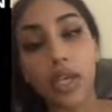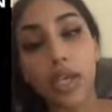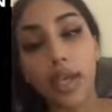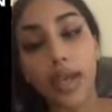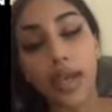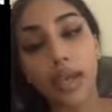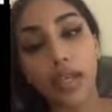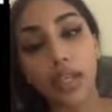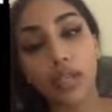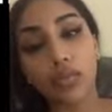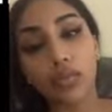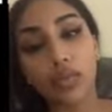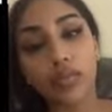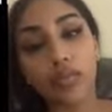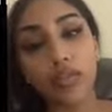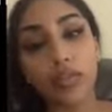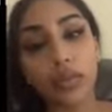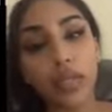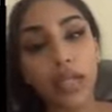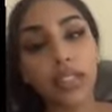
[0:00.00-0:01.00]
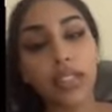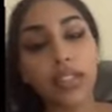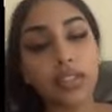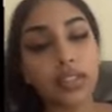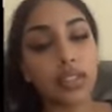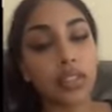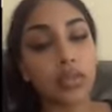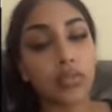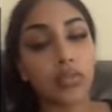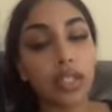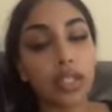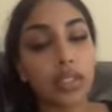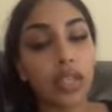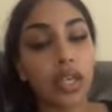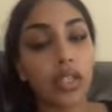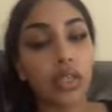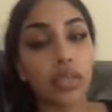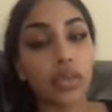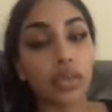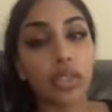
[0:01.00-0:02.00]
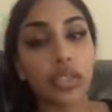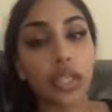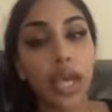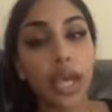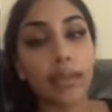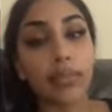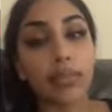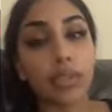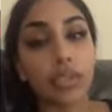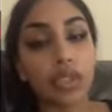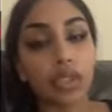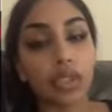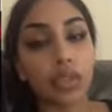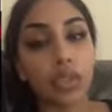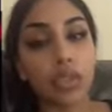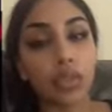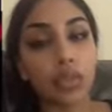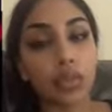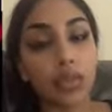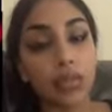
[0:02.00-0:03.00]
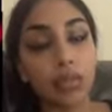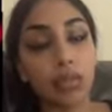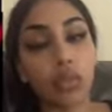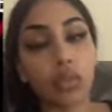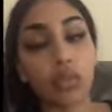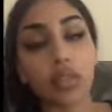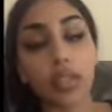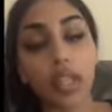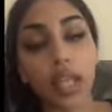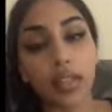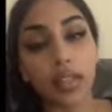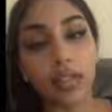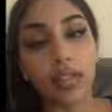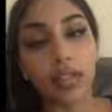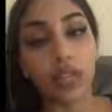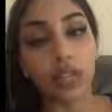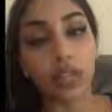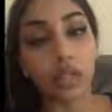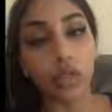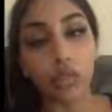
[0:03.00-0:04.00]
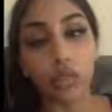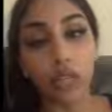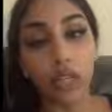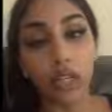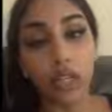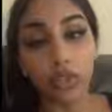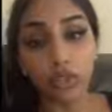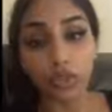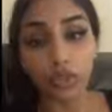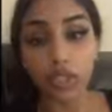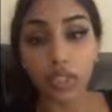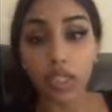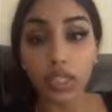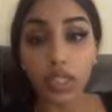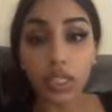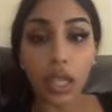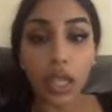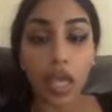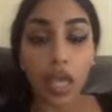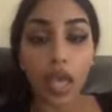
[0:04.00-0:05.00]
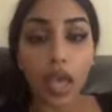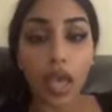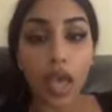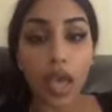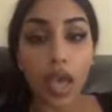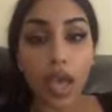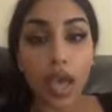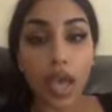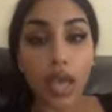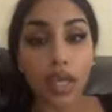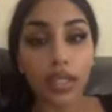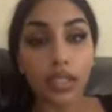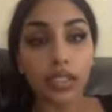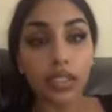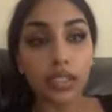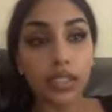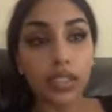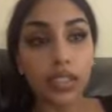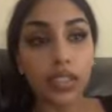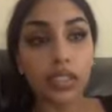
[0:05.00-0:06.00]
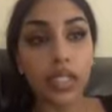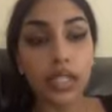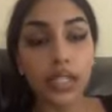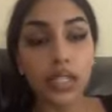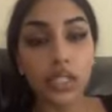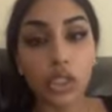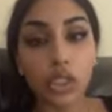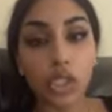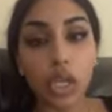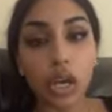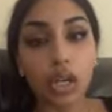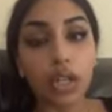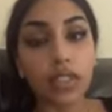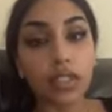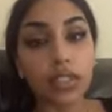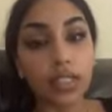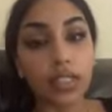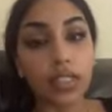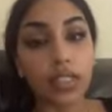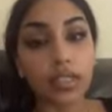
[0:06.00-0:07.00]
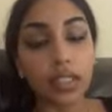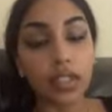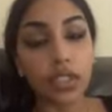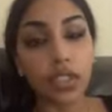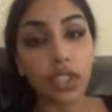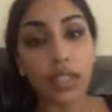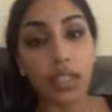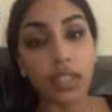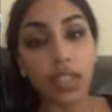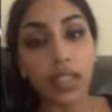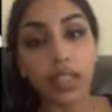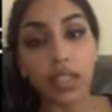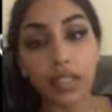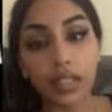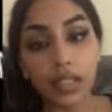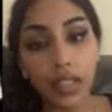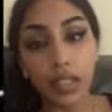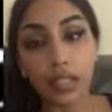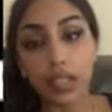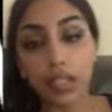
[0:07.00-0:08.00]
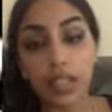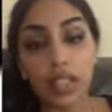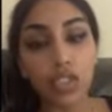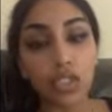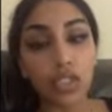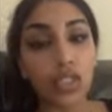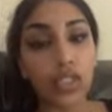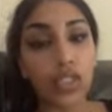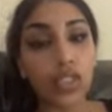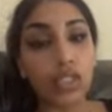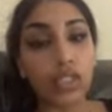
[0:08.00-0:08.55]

And river blindness is something that usually happens to people that live in third world countries, and it tends to cause things such as skin lesions,